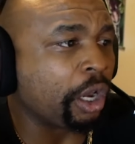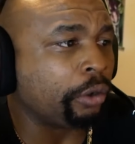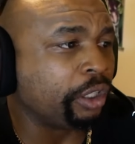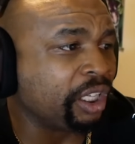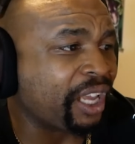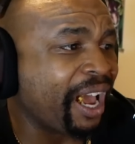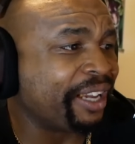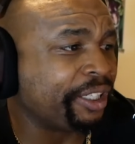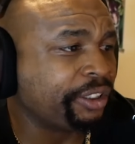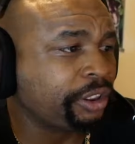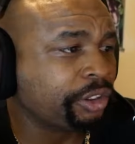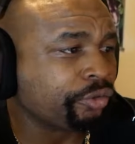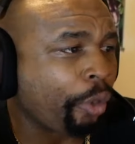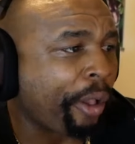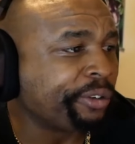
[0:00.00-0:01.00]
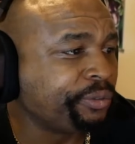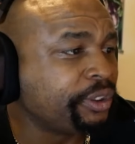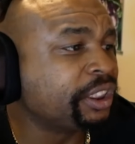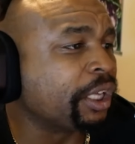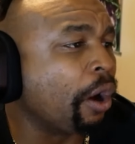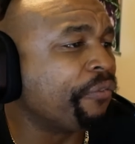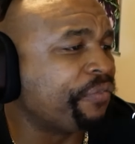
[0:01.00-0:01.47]
gonna look at it.
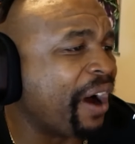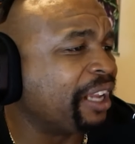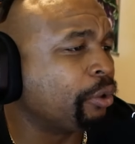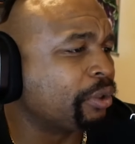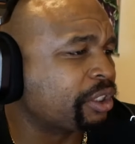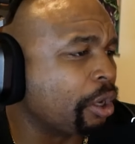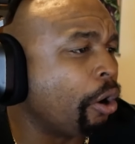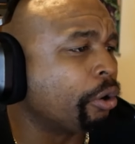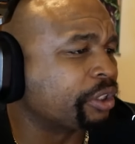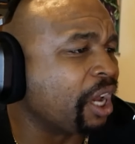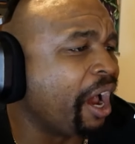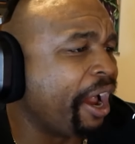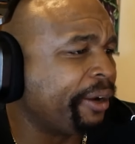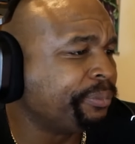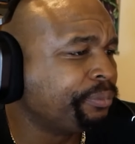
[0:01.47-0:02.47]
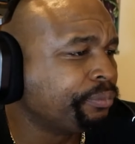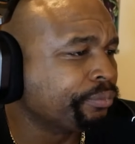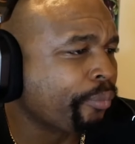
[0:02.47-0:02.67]
He's gonna follow us the whole time.